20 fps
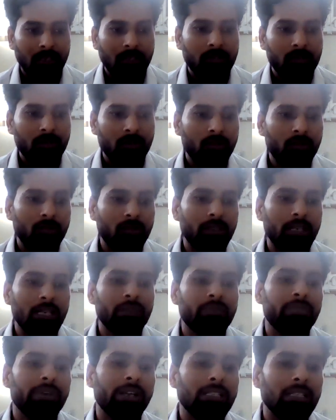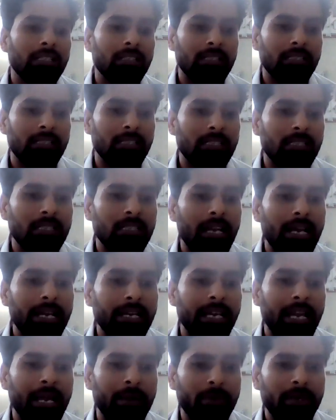So infectious diseases like
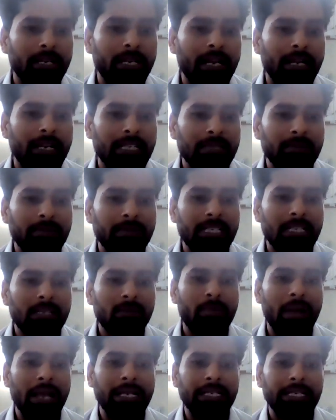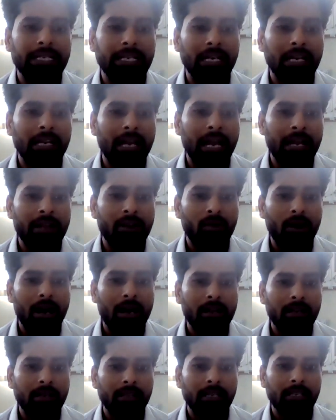hepatitis B, bacterial
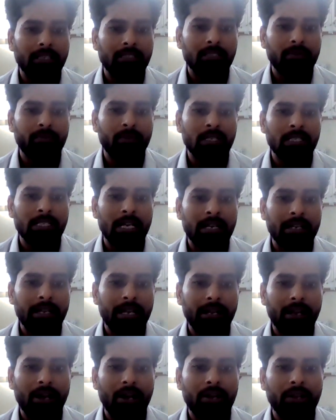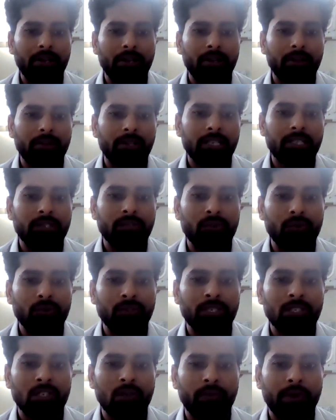endocarditis presented continuous
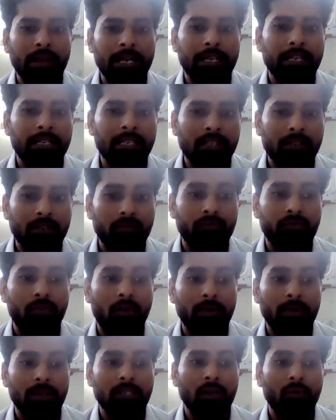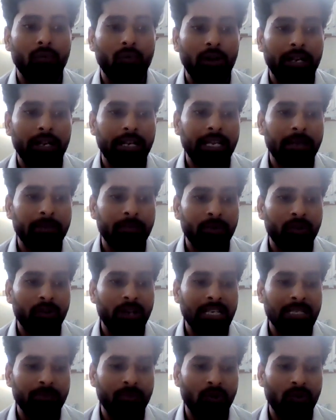sources of antigen to form a circulating immune
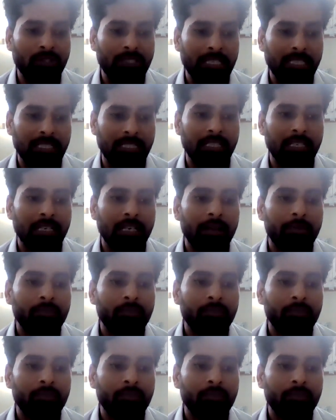responses.